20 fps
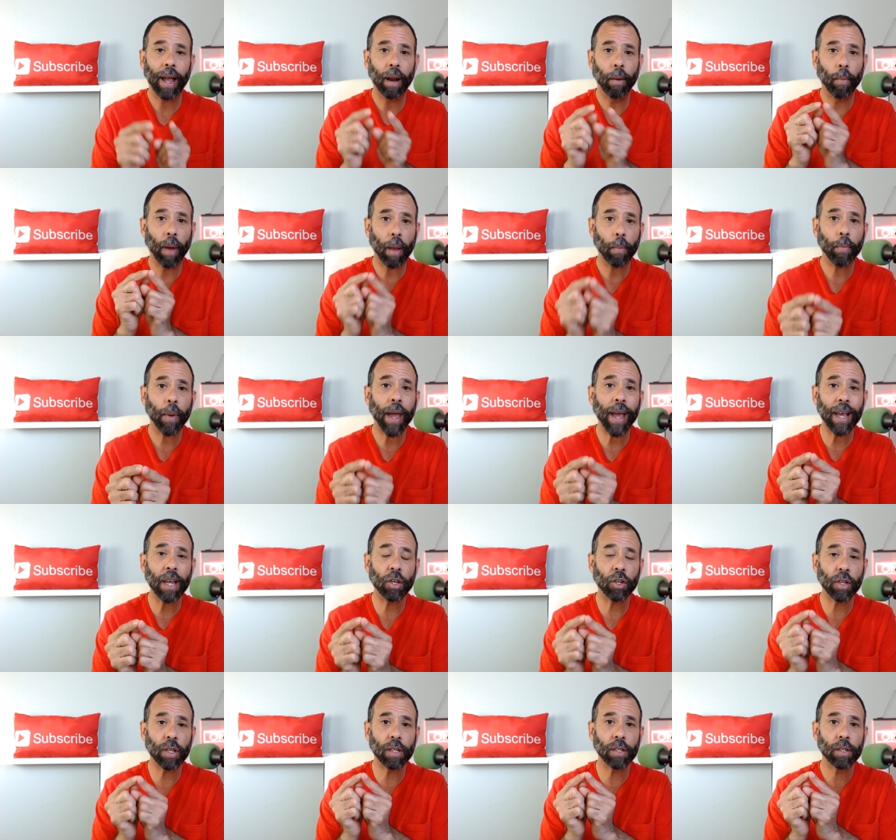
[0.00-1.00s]
and my
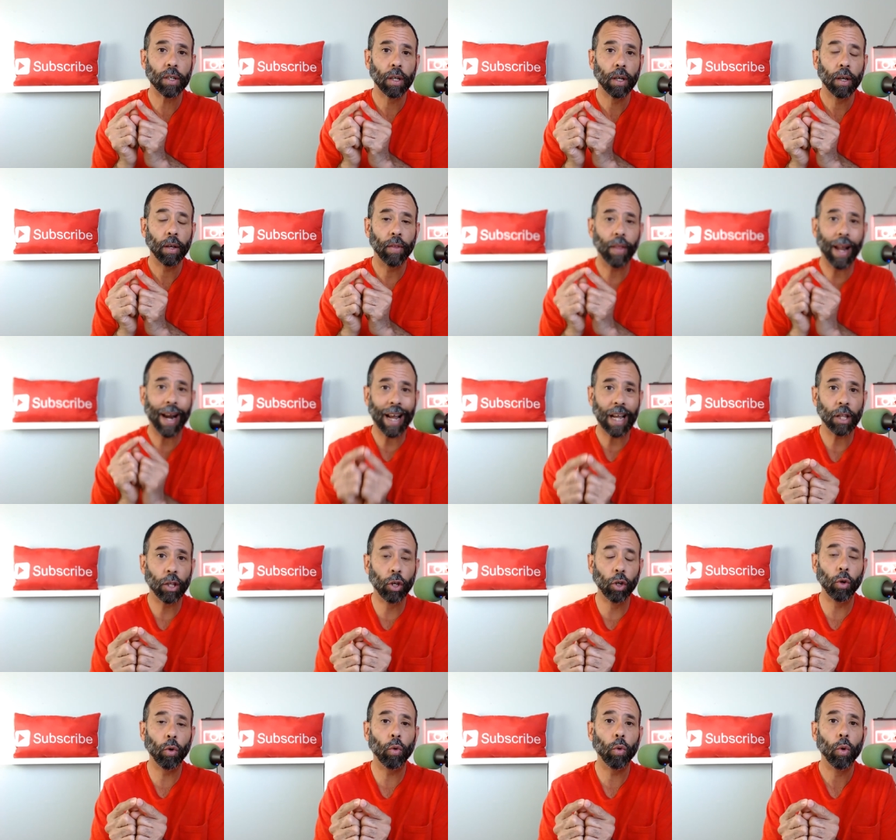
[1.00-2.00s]
pages that I
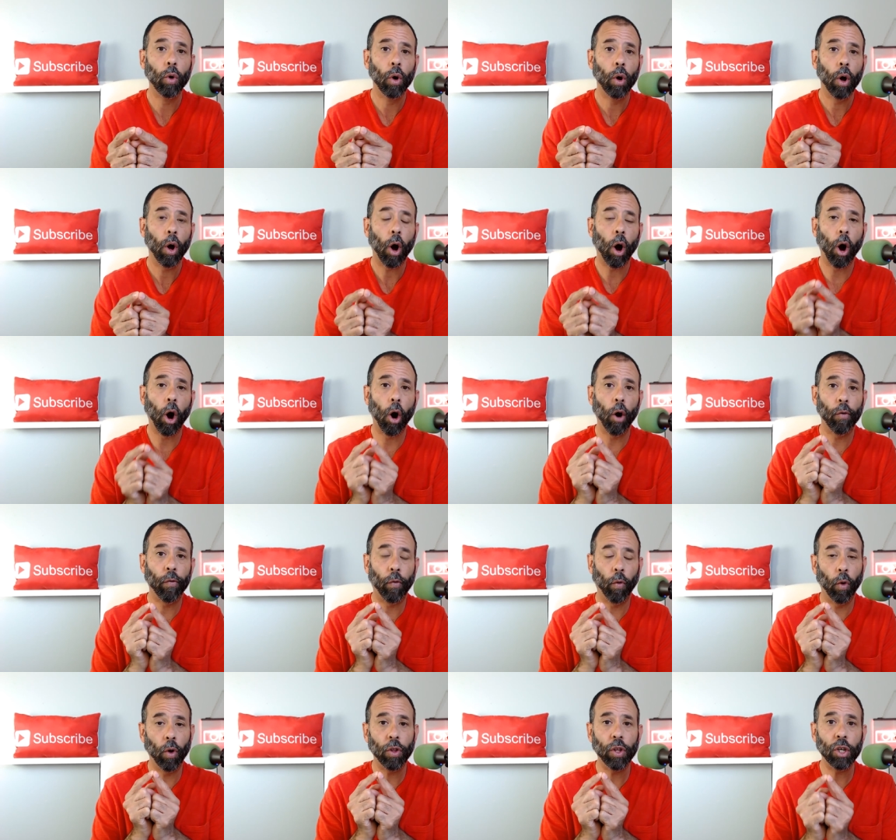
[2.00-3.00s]
do are
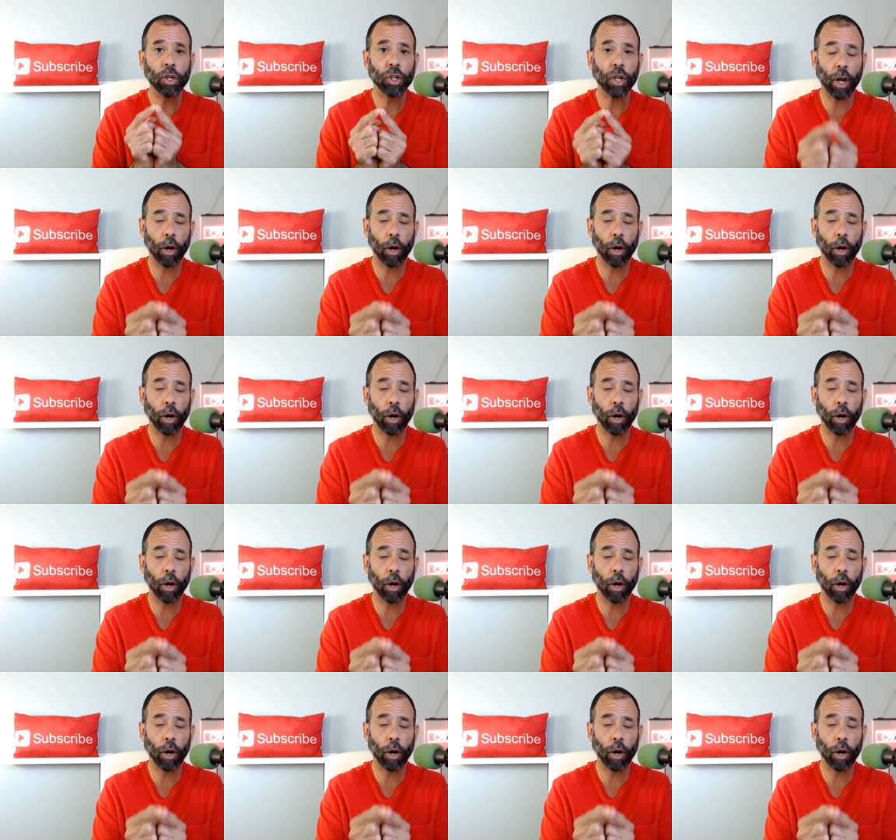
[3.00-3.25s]
for the